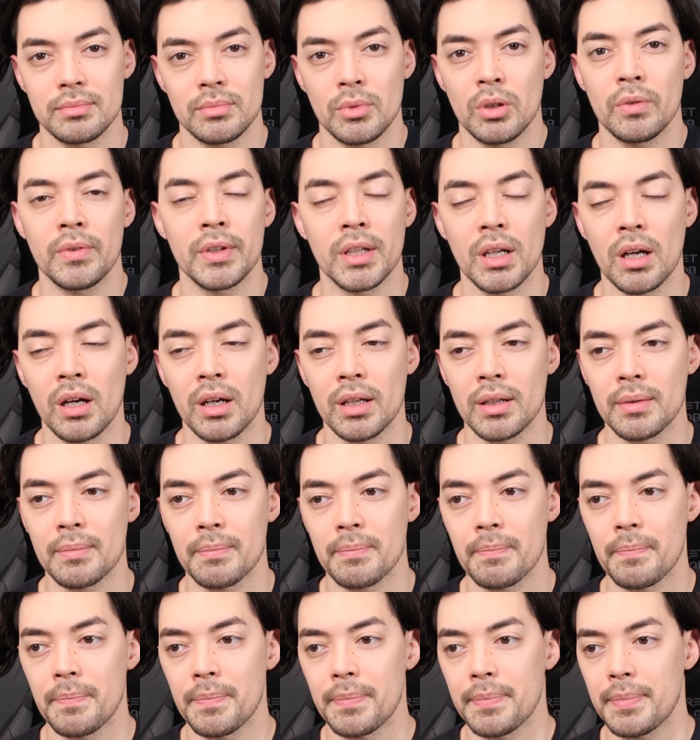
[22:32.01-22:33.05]
Moving
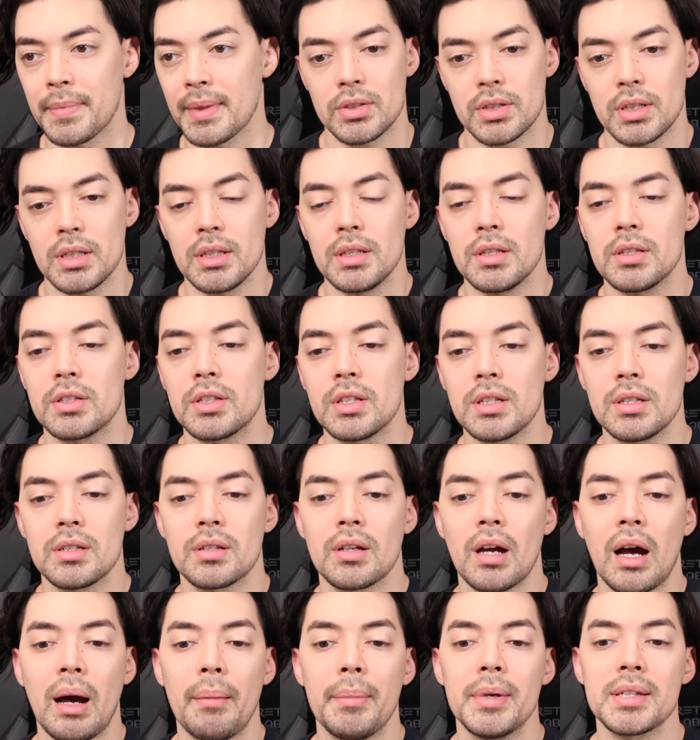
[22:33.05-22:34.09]
on. She
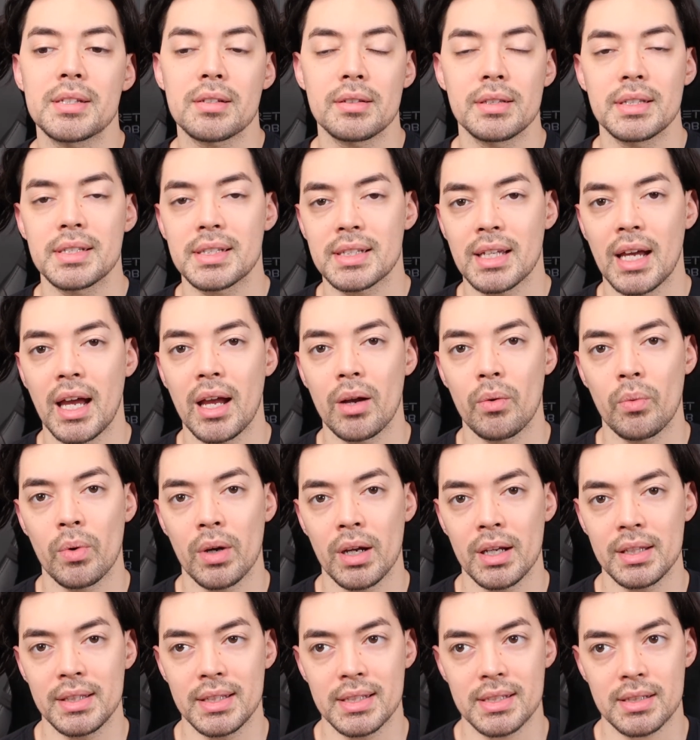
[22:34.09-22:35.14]
comments on this guy
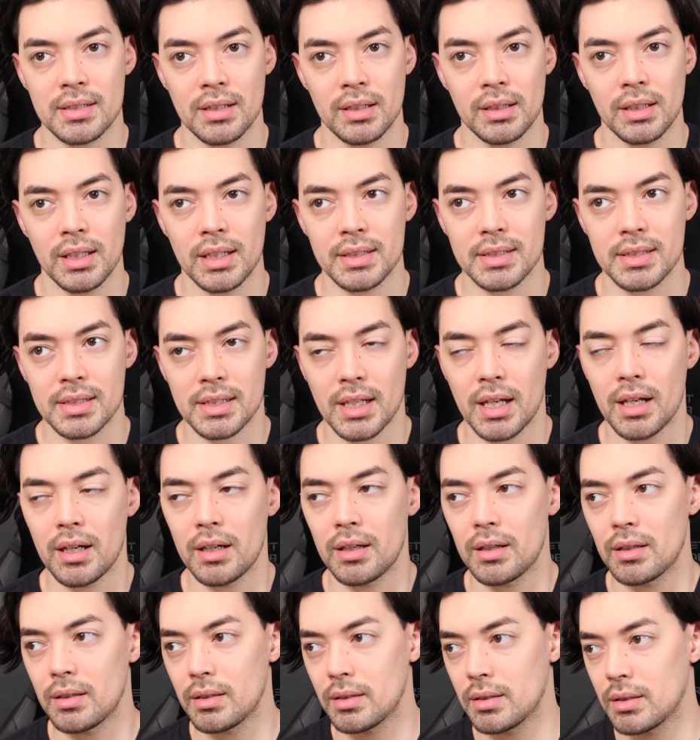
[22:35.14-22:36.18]
wearing these sunglasses.
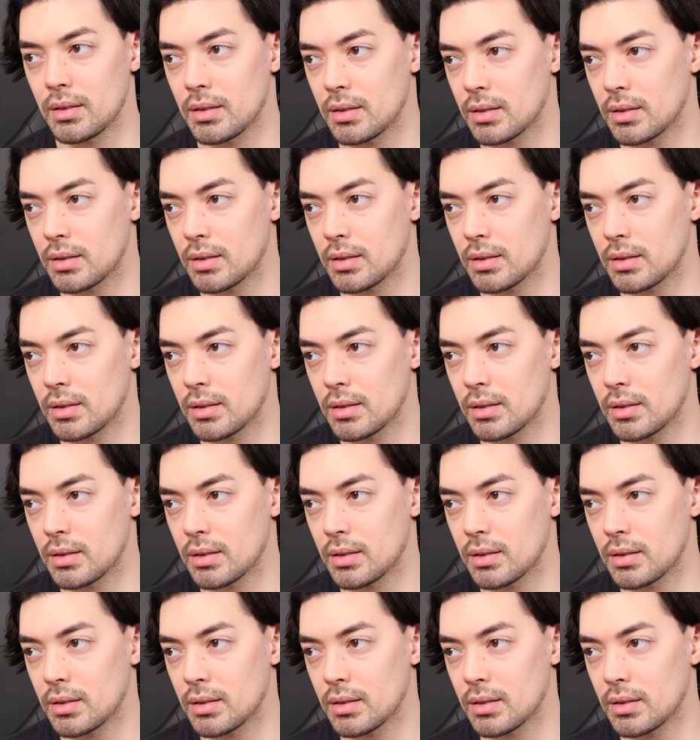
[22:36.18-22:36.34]
I'm